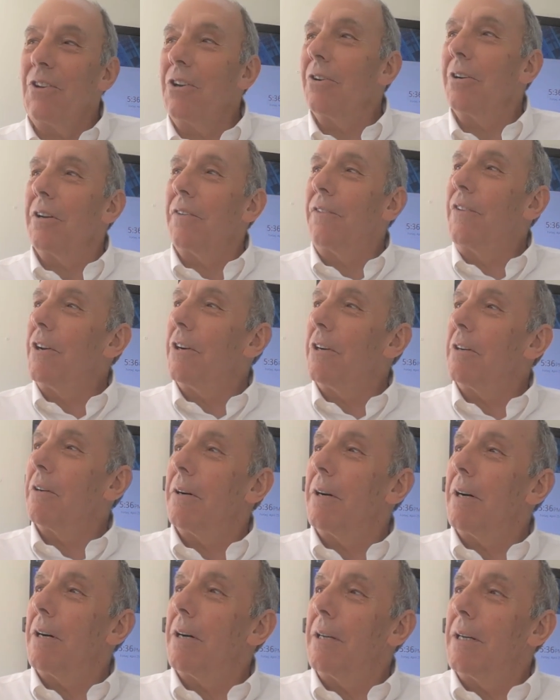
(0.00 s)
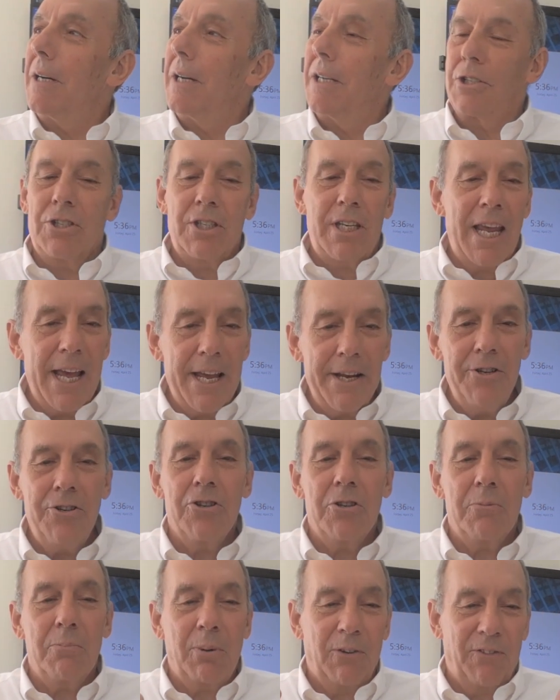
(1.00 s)
If you're a
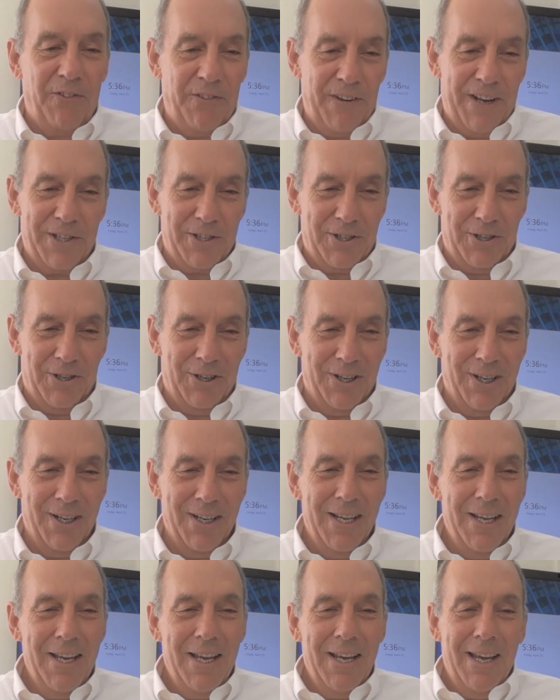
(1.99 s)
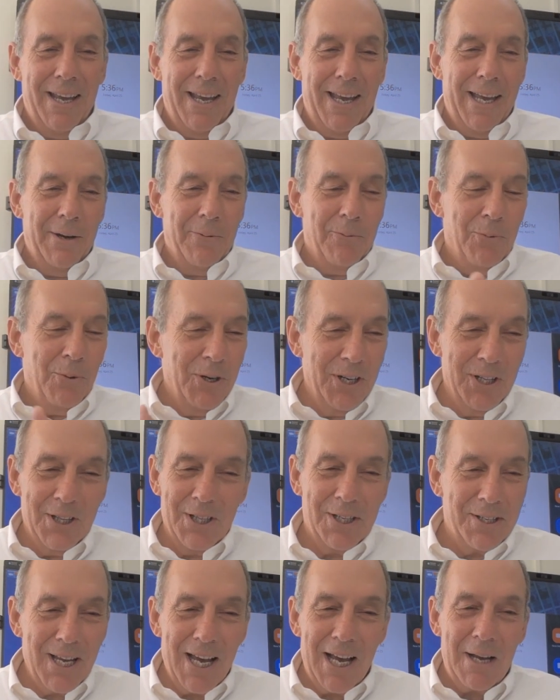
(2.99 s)
tenured professor at one of
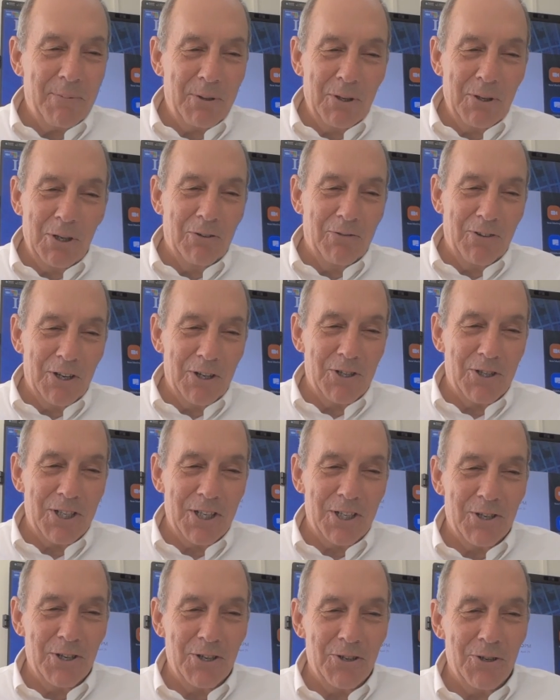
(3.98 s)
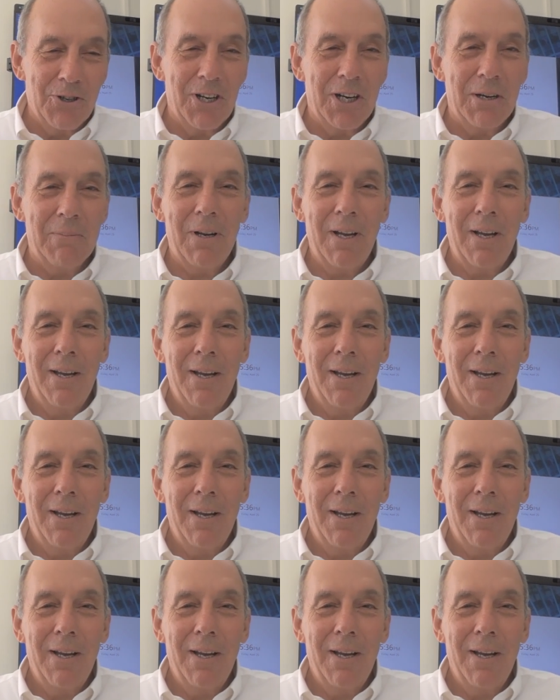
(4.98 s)
the top universities in Europe,